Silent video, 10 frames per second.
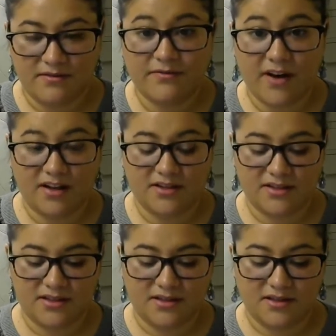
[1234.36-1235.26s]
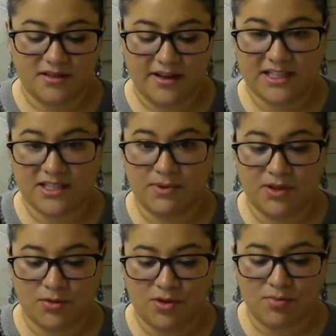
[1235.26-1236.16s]
False. Has to be
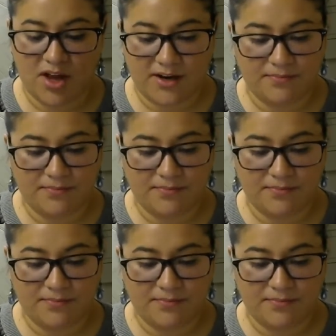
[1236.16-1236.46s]
through the blood.